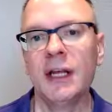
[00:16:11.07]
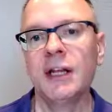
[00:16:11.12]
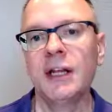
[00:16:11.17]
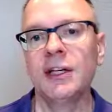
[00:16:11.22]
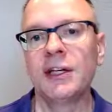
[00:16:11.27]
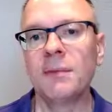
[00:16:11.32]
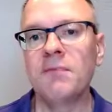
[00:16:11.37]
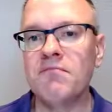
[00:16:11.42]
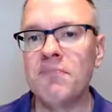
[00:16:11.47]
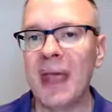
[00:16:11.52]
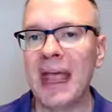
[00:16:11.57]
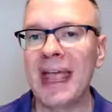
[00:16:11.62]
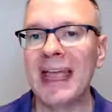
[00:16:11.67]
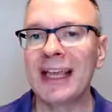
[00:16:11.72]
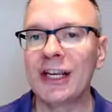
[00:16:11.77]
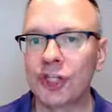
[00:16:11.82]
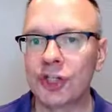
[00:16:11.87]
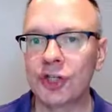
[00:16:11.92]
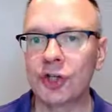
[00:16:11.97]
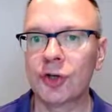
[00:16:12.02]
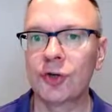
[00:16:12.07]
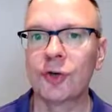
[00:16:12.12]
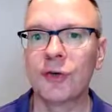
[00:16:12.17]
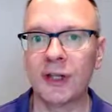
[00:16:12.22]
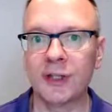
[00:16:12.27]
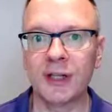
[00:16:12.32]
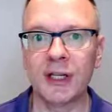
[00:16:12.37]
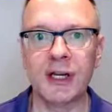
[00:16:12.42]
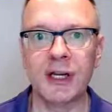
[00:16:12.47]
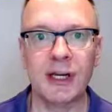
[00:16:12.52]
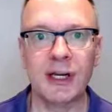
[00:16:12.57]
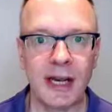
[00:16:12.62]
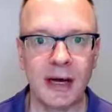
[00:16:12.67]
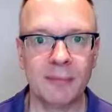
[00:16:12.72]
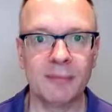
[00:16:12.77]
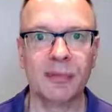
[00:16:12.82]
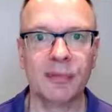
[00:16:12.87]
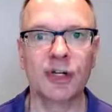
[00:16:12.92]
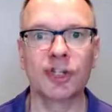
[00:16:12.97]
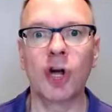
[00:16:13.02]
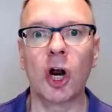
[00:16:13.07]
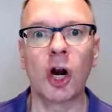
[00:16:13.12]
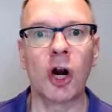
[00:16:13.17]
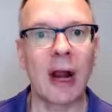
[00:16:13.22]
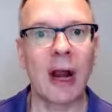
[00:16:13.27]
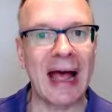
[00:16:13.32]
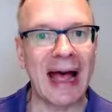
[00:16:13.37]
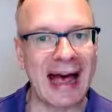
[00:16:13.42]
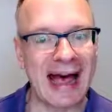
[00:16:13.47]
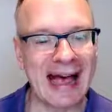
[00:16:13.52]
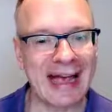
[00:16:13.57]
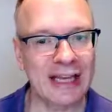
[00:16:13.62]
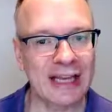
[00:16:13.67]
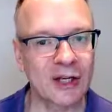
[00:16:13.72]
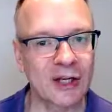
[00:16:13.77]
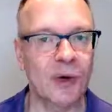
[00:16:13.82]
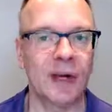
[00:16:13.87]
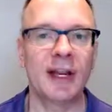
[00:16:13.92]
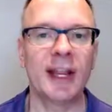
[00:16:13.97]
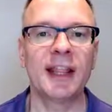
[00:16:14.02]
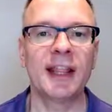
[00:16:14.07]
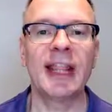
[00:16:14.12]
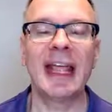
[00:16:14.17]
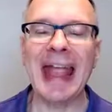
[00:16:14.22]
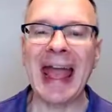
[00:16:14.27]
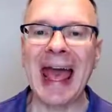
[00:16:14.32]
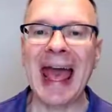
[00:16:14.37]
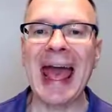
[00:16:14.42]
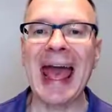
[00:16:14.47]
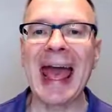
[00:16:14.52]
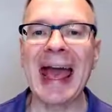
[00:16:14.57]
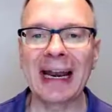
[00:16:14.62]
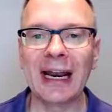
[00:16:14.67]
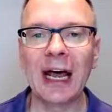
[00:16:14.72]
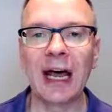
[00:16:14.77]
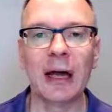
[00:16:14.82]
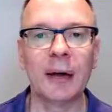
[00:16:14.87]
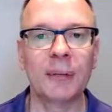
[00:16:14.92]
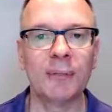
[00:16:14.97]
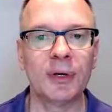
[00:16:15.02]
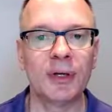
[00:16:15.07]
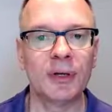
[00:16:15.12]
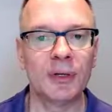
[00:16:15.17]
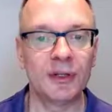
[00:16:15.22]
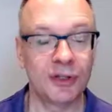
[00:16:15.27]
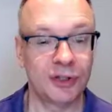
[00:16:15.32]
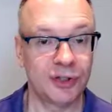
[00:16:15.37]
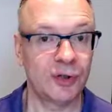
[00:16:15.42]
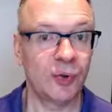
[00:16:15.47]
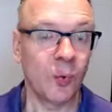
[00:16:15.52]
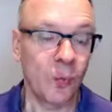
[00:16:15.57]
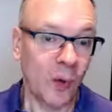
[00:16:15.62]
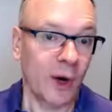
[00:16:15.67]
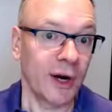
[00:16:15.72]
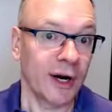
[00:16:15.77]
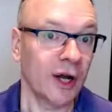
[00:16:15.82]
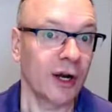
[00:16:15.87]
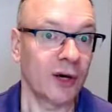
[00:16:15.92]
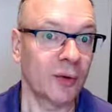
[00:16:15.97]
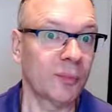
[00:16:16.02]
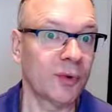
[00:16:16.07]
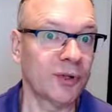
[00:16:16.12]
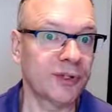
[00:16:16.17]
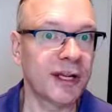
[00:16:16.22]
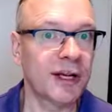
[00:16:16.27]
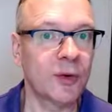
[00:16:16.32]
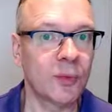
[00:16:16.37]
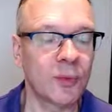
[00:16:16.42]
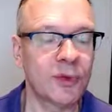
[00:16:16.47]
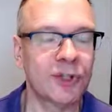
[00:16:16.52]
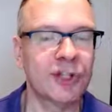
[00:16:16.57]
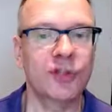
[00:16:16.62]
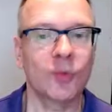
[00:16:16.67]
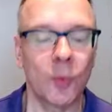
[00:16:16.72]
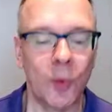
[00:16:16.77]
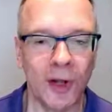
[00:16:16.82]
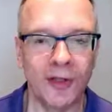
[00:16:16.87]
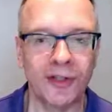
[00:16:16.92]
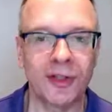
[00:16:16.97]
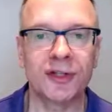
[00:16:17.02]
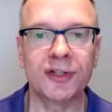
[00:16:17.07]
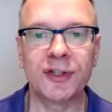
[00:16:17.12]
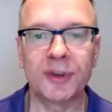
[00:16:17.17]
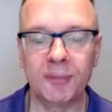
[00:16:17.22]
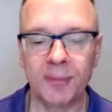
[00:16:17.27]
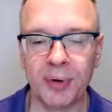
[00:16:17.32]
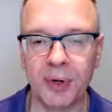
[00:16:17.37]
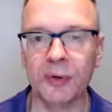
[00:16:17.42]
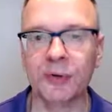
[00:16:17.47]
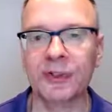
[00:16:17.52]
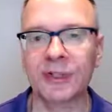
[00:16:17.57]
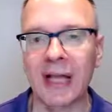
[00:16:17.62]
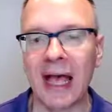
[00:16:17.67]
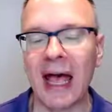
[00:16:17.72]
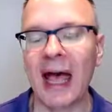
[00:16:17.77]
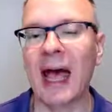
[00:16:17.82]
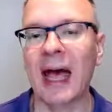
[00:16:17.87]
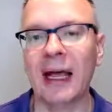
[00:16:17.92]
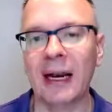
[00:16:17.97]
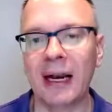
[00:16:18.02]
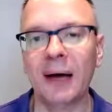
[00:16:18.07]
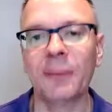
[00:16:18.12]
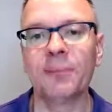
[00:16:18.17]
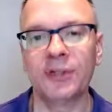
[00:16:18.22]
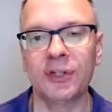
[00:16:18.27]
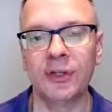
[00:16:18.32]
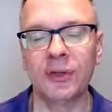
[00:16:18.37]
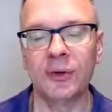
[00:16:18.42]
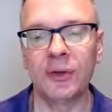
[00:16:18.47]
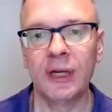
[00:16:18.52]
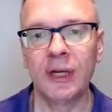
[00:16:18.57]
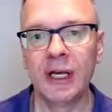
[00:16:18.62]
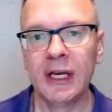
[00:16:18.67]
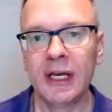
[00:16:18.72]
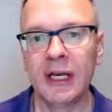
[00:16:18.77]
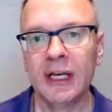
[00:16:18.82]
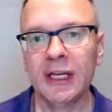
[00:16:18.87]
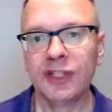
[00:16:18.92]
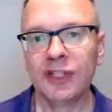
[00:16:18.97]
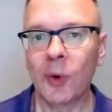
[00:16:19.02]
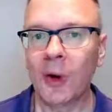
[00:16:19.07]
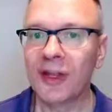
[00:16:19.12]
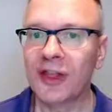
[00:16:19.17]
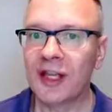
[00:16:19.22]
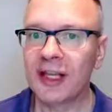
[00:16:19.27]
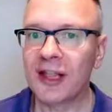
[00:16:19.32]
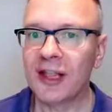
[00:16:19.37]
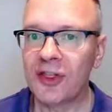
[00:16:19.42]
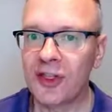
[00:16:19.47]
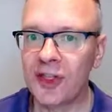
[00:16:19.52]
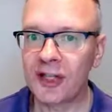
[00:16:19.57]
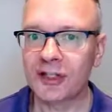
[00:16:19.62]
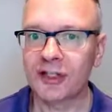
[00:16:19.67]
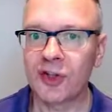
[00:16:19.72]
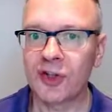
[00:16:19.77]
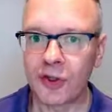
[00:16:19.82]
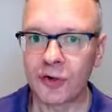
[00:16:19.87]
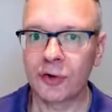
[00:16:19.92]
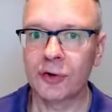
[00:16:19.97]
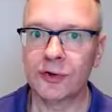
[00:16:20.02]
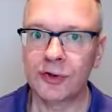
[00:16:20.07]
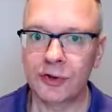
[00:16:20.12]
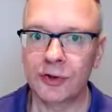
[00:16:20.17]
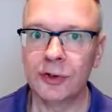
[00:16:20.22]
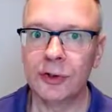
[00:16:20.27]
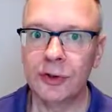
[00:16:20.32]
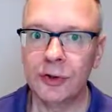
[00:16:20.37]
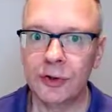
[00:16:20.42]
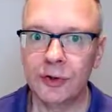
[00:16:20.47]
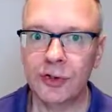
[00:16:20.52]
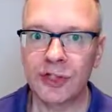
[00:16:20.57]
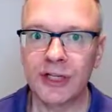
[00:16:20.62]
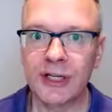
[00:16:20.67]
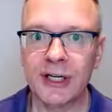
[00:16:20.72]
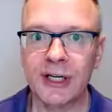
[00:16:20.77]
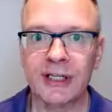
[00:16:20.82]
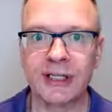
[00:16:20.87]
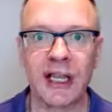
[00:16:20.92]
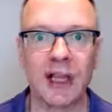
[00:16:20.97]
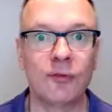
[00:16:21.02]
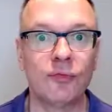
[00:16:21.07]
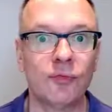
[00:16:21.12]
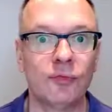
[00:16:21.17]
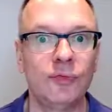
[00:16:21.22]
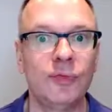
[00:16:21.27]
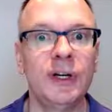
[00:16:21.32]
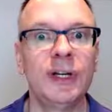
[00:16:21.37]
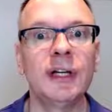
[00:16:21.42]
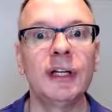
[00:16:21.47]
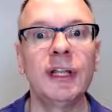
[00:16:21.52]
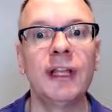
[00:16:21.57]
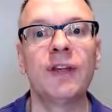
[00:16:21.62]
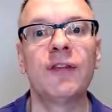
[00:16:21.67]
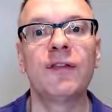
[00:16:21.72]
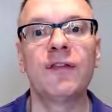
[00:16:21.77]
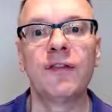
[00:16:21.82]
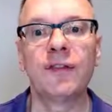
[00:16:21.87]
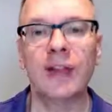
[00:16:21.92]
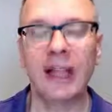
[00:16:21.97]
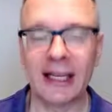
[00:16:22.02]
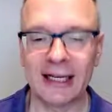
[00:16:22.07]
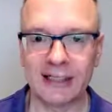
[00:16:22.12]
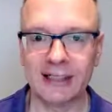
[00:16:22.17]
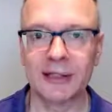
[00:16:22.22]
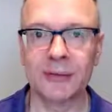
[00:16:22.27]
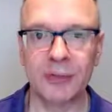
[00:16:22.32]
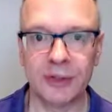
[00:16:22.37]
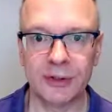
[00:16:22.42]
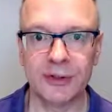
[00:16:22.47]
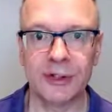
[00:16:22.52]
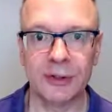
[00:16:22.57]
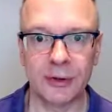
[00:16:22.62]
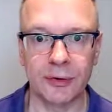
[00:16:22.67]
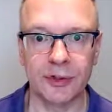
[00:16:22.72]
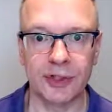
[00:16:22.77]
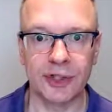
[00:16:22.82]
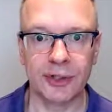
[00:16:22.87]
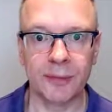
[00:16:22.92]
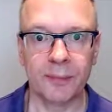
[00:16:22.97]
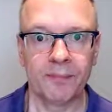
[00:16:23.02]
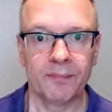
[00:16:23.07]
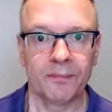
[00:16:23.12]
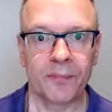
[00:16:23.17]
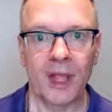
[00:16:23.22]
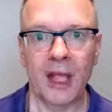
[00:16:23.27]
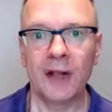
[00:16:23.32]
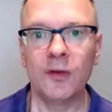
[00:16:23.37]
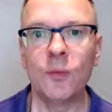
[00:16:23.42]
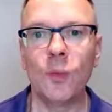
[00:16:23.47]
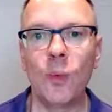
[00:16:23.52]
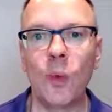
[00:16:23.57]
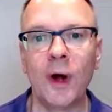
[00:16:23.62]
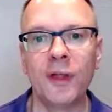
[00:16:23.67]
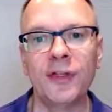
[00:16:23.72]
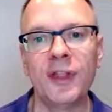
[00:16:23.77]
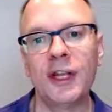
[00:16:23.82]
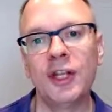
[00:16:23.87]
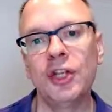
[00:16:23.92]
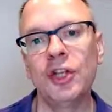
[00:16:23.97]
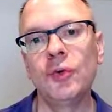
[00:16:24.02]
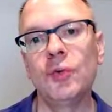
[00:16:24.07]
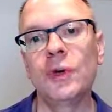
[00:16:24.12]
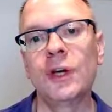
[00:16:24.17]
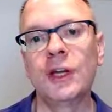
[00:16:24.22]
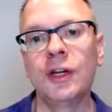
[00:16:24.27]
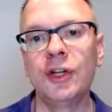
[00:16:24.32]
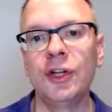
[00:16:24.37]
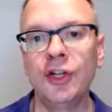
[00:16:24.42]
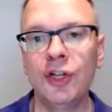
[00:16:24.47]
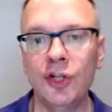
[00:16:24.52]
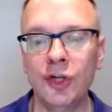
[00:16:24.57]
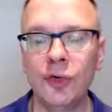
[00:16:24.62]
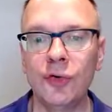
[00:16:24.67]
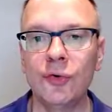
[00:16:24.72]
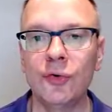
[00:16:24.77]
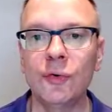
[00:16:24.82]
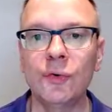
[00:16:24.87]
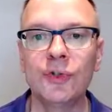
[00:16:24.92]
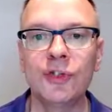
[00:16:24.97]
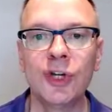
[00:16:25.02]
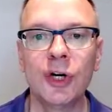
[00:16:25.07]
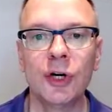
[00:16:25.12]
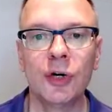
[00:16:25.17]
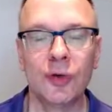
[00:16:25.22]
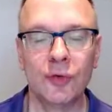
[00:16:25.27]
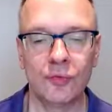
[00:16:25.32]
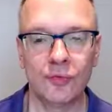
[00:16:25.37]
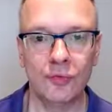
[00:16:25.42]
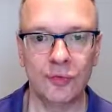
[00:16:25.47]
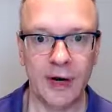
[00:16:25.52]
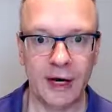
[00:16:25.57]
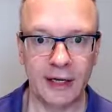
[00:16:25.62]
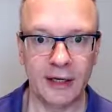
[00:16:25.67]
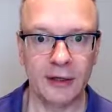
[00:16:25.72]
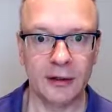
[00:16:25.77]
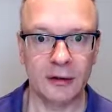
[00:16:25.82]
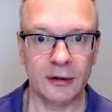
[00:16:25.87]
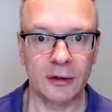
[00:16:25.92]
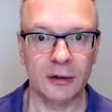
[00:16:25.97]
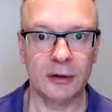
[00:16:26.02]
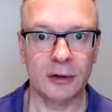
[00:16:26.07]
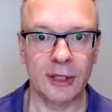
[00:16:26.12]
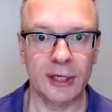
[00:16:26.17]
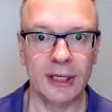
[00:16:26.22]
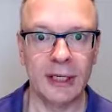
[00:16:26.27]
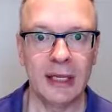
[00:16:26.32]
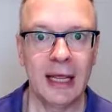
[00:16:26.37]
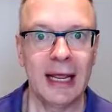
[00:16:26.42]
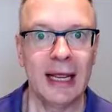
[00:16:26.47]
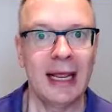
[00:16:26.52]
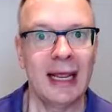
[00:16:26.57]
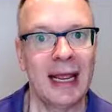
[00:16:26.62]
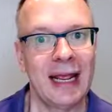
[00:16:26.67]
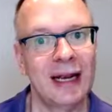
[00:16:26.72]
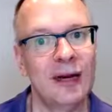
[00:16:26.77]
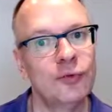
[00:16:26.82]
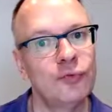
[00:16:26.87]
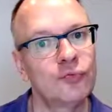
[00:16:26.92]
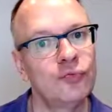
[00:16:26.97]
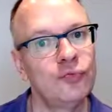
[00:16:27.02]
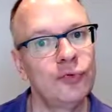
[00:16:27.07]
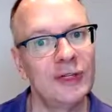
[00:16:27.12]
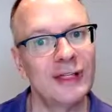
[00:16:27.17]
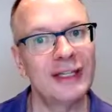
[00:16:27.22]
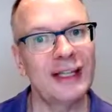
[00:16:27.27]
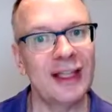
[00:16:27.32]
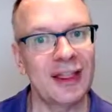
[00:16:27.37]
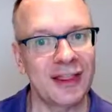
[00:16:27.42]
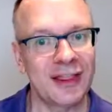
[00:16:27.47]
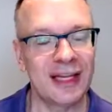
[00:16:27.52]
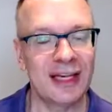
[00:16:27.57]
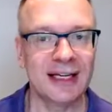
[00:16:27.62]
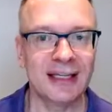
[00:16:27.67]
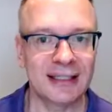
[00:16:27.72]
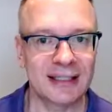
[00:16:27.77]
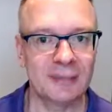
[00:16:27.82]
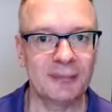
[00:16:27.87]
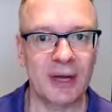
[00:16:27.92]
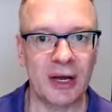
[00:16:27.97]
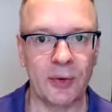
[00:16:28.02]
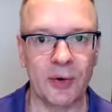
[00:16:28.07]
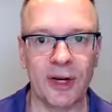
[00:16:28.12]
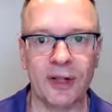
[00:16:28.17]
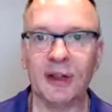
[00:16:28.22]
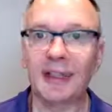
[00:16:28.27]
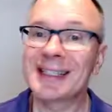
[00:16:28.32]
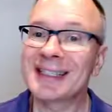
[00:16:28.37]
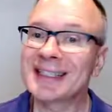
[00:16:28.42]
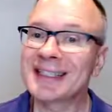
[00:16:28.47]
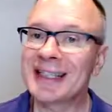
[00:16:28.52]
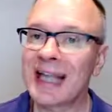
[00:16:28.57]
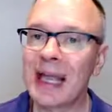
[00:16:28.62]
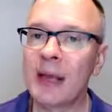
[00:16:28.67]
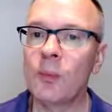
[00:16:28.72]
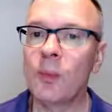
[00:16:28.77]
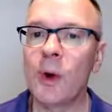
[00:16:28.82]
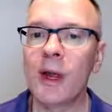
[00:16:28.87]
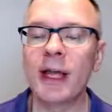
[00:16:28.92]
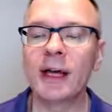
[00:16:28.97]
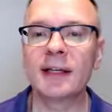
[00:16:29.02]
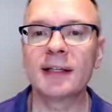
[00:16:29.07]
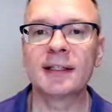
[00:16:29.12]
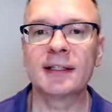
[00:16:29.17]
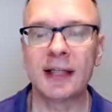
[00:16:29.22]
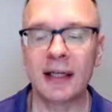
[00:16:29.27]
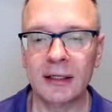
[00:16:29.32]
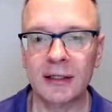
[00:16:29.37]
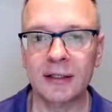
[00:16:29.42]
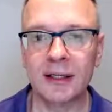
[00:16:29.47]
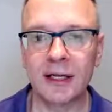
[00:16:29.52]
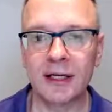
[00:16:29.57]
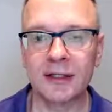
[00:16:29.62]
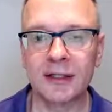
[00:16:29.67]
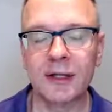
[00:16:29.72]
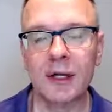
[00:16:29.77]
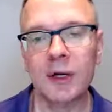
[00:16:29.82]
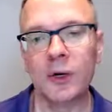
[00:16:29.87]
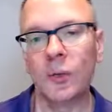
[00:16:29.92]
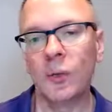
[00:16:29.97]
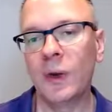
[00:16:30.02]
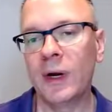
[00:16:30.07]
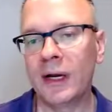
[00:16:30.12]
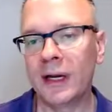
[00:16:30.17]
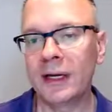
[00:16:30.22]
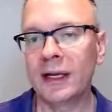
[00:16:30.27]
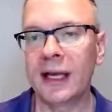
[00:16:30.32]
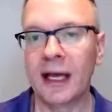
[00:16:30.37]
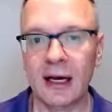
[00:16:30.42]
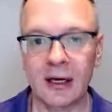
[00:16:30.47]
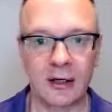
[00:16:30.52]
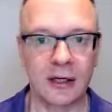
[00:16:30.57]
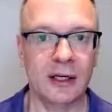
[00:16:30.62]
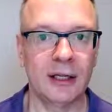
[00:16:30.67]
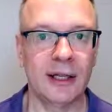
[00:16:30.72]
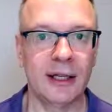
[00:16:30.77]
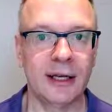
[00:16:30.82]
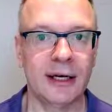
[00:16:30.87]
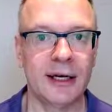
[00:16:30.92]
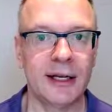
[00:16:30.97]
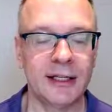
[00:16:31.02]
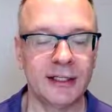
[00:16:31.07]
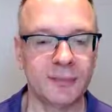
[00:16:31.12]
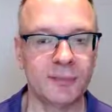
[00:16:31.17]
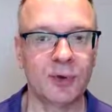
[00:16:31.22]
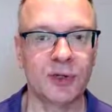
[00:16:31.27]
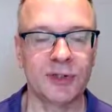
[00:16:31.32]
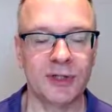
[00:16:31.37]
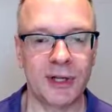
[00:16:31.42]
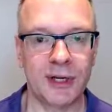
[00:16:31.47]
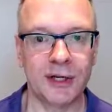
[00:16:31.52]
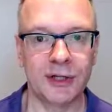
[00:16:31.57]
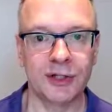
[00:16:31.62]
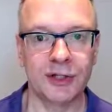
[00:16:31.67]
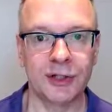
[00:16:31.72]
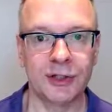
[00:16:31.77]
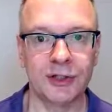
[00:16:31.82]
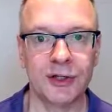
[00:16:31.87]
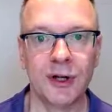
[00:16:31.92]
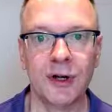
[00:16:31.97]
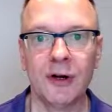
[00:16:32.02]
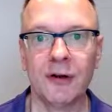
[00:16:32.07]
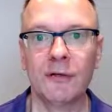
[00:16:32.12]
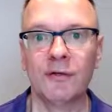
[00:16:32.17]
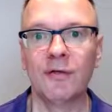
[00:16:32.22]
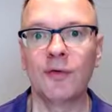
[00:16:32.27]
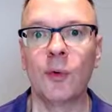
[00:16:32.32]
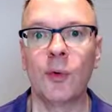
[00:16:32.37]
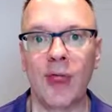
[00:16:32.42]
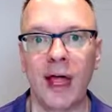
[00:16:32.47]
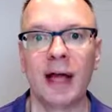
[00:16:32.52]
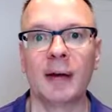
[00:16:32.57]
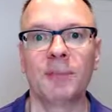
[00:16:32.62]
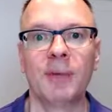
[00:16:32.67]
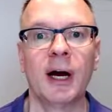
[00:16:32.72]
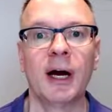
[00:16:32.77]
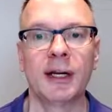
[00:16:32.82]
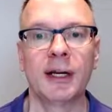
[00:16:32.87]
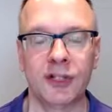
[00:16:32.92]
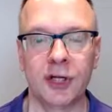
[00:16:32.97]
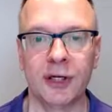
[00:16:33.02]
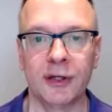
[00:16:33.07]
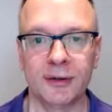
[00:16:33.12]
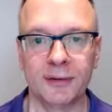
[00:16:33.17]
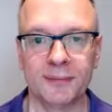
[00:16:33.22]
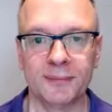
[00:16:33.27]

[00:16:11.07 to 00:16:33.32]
to make sure that the numbers are accurate and they add up to 100%, which is what they're supposed to add up to. So I think this third solution is a really flexible solution and one that you can use regularly, and it really thinks about it the same way Excel does when it calculated its percentages for that pie chart.